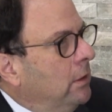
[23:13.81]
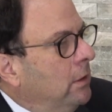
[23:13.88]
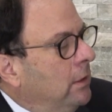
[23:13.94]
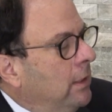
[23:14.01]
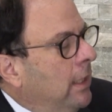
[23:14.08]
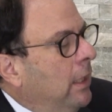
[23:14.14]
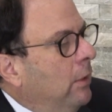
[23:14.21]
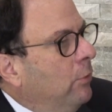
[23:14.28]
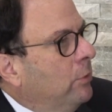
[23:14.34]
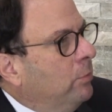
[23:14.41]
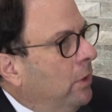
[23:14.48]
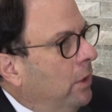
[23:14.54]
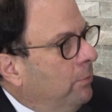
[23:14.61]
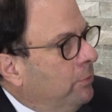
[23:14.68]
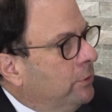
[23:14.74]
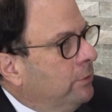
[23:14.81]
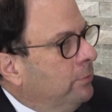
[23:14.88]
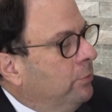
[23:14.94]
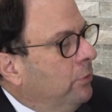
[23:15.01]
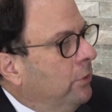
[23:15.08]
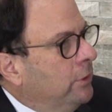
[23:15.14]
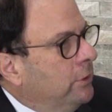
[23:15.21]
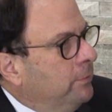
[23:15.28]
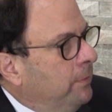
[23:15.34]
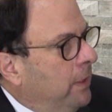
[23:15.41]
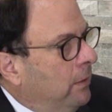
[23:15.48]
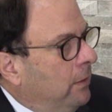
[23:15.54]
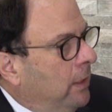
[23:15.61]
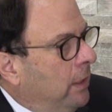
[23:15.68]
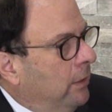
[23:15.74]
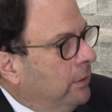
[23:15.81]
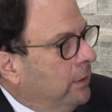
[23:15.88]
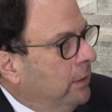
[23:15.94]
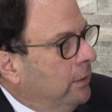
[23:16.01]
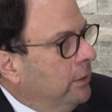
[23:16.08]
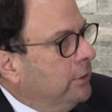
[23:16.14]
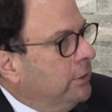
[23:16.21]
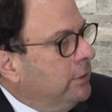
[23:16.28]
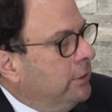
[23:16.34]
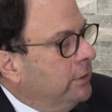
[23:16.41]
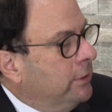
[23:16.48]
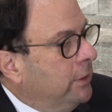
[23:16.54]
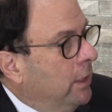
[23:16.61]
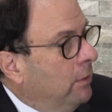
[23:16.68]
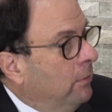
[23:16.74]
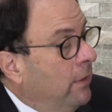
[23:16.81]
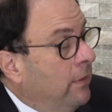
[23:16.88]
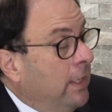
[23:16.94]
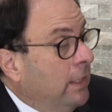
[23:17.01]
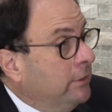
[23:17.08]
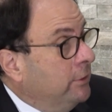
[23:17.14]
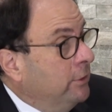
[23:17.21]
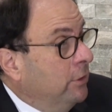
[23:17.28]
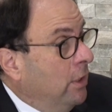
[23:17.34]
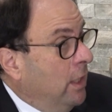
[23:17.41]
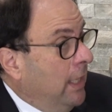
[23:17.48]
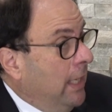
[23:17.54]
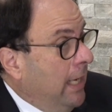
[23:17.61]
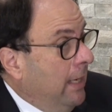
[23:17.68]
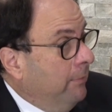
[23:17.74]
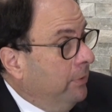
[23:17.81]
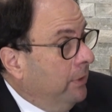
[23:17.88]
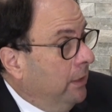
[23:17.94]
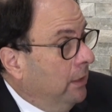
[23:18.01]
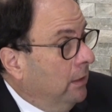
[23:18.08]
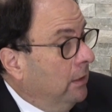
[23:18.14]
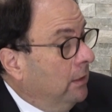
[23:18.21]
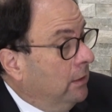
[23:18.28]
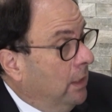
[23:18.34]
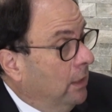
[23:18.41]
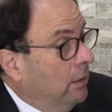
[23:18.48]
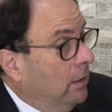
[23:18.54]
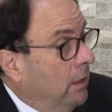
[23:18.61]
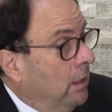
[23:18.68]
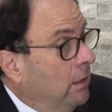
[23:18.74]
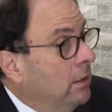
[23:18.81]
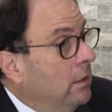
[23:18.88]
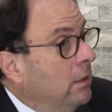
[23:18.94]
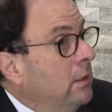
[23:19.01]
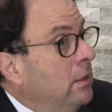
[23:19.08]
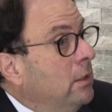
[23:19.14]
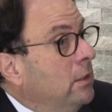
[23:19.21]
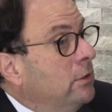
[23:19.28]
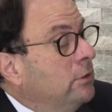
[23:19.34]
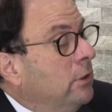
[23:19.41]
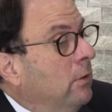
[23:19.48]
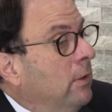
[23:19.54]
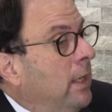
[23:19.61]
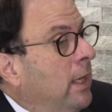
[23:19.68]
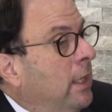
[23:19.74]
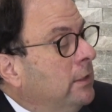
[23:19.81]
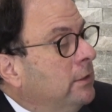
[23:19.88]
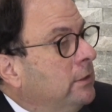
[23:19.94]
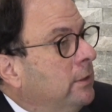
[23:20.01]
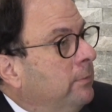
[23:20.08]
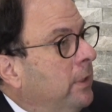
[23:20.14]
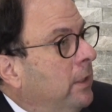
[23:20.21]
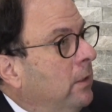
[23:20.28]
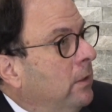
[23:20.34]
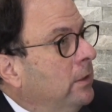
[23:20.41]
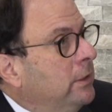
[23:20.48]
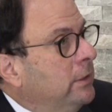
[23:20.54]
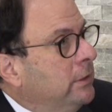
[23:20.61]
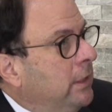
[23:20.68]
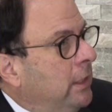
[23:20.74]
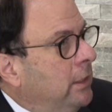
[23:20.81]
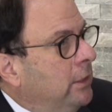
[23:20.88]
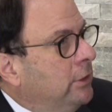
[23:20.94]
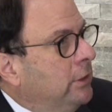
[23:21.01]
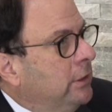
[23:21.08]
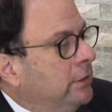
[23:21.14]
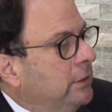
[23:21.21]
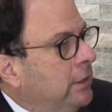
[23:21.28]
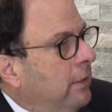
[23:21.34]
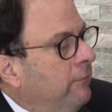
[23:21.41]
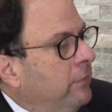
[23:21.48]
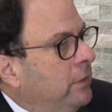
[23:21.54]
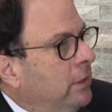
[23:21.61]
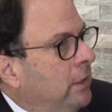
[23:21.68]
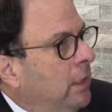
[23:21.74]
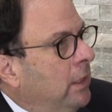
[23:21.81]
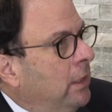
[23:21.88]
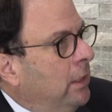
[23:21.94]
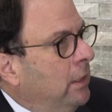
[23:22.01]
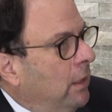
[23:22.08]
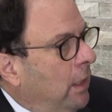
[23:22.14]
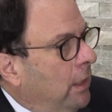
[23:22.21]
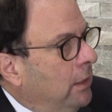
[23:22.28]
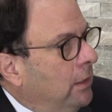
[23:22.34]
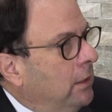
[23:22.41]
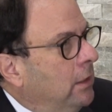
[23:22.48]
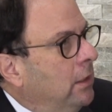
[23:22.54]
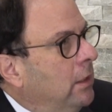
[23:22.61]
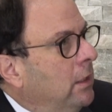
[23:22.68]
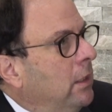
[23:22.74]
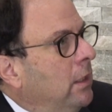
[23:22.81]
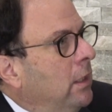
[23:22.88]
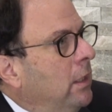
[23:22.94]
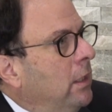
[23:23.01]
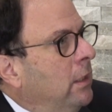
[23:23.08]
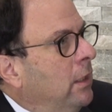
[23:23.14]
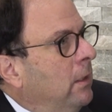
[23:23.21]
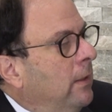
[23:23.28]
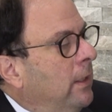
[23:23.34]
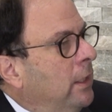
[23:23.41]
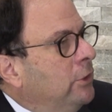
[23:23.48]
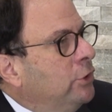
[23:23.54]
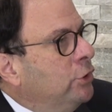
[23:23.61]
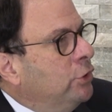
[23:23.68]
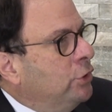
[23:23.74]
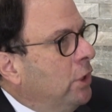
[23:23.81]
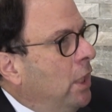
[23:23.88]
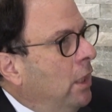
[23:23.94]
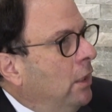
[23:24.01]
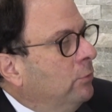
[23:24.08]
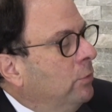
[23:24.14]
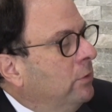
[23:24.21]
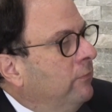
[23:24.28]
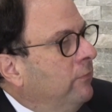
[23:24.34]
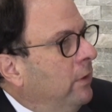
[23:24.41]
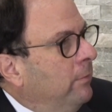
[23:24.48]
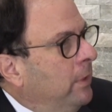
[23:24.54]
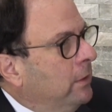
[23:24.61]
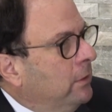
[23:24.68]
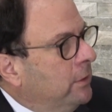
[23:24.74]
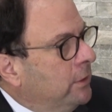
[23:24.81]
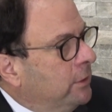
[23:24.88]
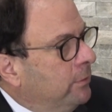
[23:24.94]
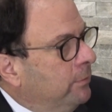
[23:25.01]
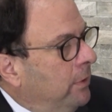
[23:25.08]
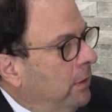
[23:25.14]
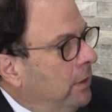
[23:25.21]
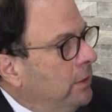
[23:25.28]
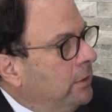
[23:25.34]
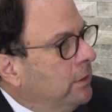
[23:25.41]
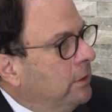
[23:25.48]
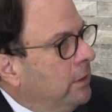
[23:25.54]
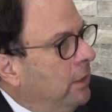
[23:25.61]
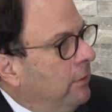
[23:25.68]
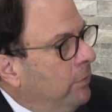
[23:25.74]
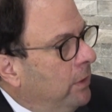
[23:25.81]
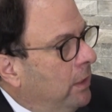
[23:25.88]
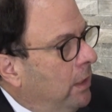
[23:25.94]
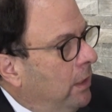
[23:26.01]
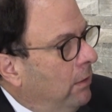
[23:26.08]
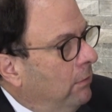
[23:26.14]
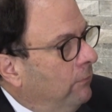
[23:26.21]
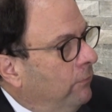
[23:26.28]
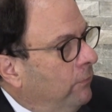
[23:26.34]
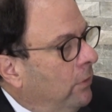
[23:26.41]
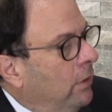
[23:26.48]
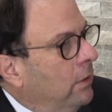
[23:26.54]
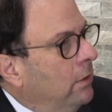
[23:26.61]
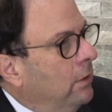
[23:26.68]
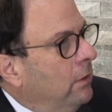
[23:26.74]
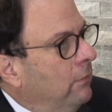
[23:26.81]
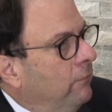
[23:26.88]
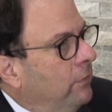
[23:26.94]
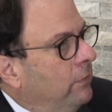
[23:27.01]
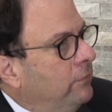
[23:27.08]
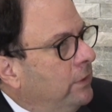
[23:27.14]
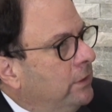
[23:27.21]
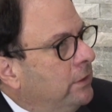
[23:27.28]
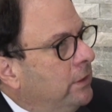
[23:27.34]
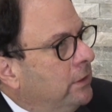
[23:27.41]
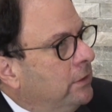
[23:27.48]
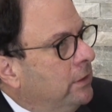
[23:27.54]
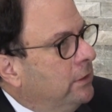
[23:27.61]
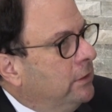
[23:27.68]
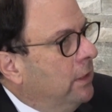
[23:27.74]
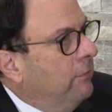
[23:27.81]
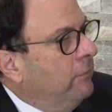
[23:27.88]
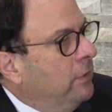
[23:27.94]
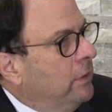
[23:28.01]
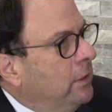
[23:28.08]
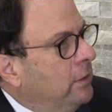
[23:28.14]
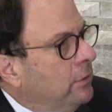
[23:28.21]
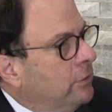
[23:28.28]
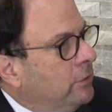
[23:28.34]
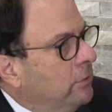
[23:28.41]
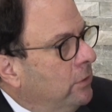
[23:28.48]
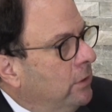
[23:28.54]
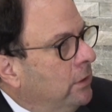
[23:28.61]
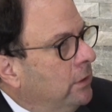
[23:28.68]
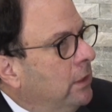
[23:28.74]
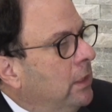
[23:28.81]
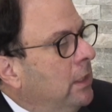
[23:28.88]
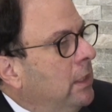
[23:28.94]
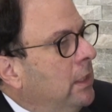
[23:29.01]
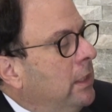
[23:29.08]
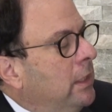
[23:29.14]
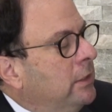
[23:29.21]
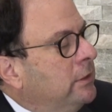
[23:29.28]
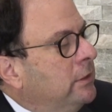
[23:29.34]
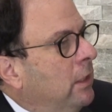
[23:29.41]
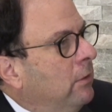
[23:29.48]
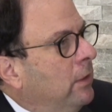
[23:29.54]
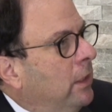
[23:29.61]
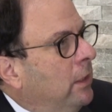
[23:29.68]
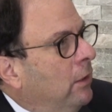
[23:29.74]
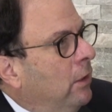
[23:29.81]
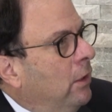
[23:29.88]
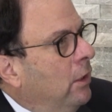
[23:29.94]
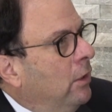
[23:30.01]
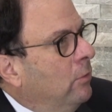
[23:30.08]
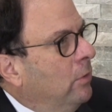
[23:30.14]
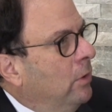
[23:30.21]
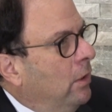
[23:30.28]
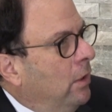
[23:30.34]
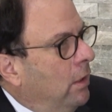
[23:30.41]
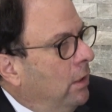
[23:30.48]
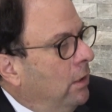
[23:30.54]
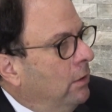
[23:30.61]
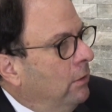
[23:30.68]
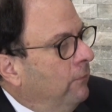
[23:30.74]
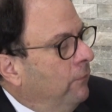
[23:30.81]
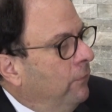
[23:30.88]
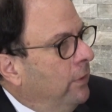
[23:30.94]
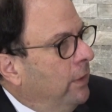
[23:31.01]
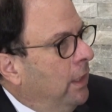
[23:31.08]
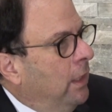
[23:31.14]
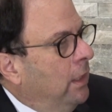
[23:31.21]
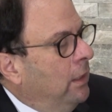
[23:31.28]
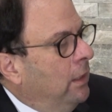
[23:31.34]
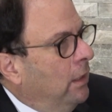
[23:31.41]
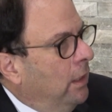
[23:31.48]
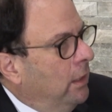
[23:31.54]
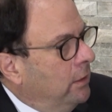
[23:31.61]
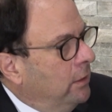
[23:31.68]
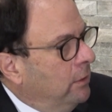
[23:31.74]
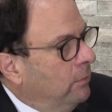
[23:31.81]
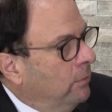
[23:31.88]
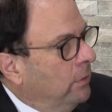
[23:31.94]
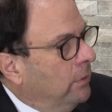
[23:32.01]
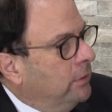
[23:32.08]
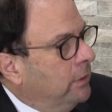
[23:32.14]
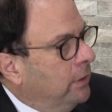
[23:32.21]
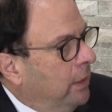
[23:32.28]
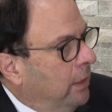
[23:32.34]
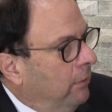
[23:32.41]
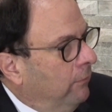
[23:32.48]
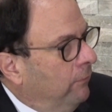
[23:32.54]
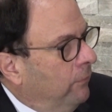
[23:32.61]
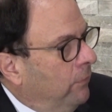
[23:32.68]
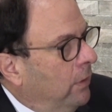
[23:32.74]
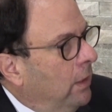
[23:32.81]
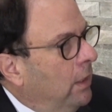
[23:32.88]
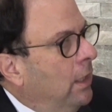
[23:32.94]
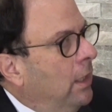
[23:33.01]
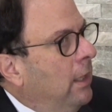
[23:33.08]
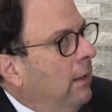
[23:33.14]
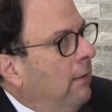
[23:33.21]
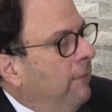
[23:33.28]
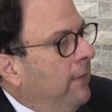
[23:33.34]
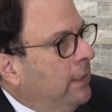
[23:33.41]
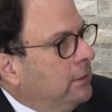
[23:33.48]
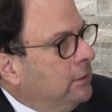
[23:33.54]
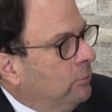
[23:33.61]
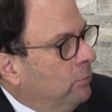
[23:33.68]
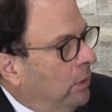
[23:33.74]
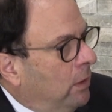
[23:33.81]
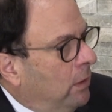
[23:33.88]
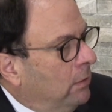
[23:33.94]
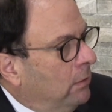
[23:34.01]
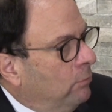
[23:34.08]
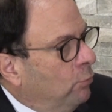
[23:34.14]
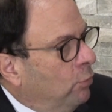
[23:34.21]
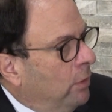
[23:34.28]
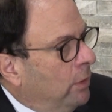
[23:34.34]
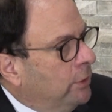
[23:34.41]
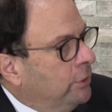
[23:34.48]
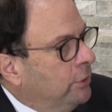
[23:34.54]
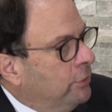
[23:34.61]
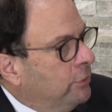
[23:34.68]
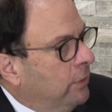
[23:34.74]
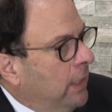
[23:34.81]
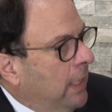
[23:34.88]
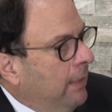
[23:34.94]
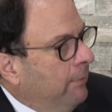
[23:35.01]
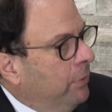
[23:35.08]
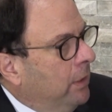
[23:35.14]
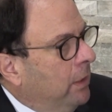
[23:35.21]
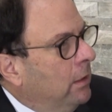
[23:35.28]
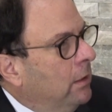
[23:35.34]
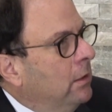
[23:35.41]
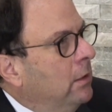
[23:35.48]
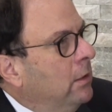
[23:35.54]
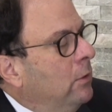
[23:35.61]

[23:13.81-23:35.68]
Now, with proper supports, better health conditions, etc., that's not happening, thank God. So as the parent is aging 70, 80, 90, their aging child with developmental disabilities that they've been caring for 50, 60, 70 years old is now getting harder and harder for the 80, 90-year-old to care for, and that's where more issues are happening.